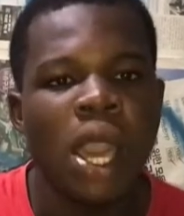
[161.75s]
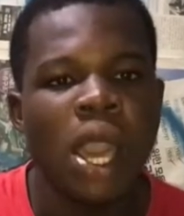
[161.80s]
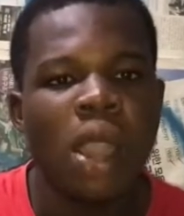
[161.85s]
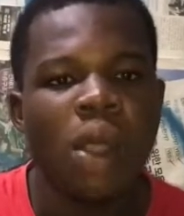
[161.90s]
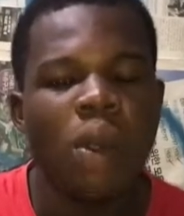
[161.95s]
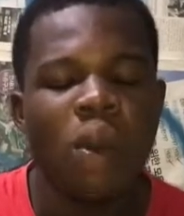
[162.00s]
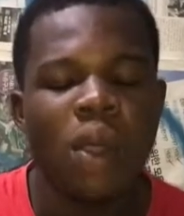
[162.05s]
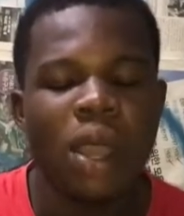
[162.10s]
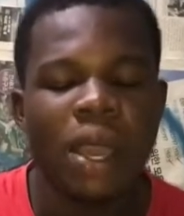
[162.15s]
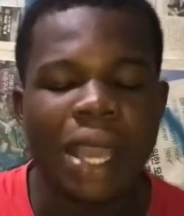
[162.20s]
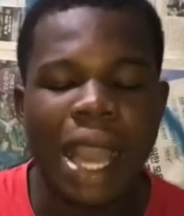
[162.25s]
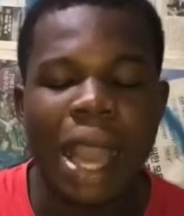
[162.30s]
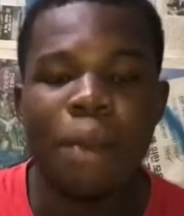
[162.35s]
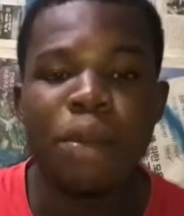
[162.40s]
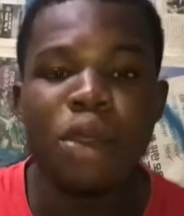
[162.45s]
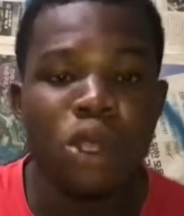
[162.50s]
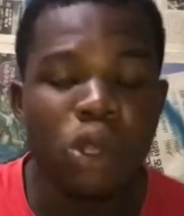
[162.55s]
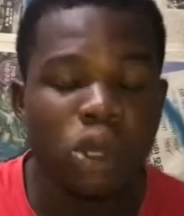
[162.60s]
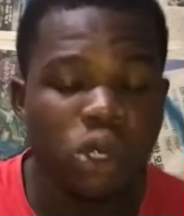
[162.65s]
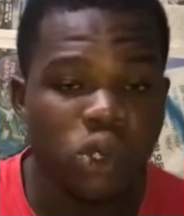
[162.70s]
what
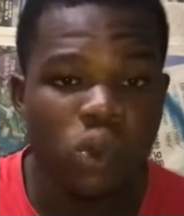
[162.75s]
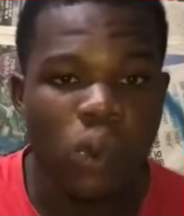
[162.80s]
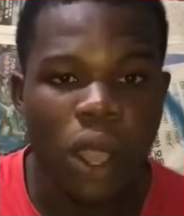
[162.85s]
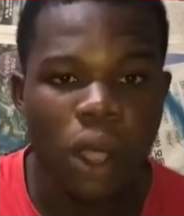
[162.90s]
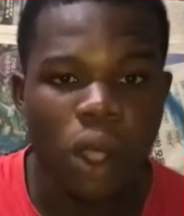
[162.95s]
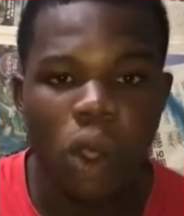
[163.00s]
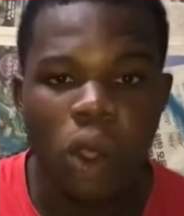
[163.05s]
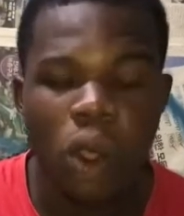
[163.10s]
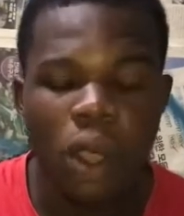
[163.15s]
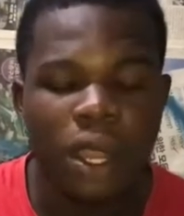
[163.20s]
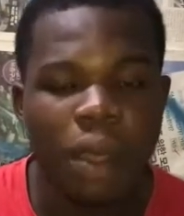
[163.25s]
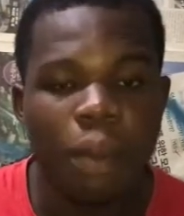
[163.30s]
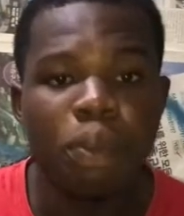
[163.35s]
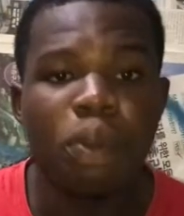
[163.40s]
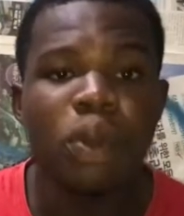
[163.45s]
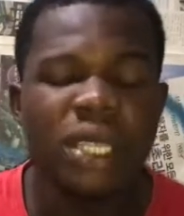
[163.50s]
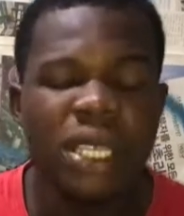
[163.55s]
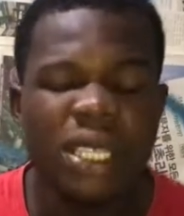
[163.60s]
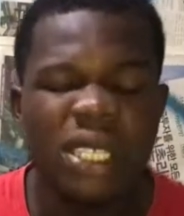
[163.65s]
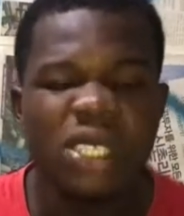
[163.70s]
Camidoh's work or the
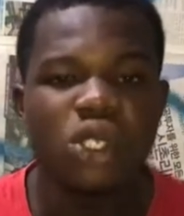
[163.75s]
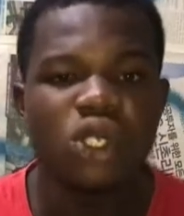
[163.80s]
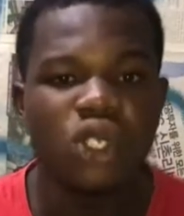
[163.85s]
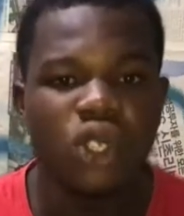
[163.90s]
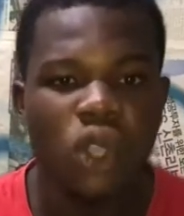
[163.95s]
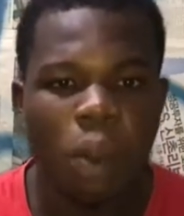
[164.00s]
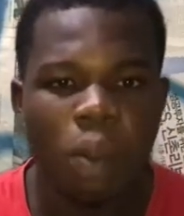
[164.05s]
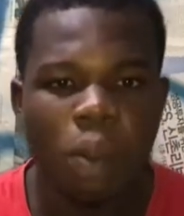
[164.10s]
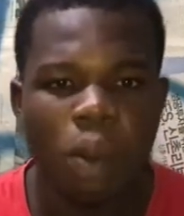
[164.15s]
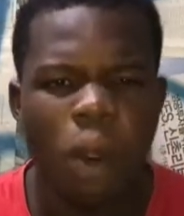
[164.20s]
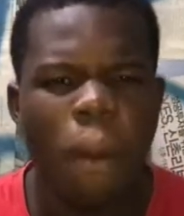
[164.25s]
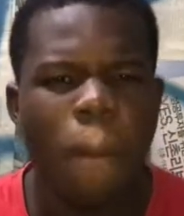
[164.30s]
project he drop?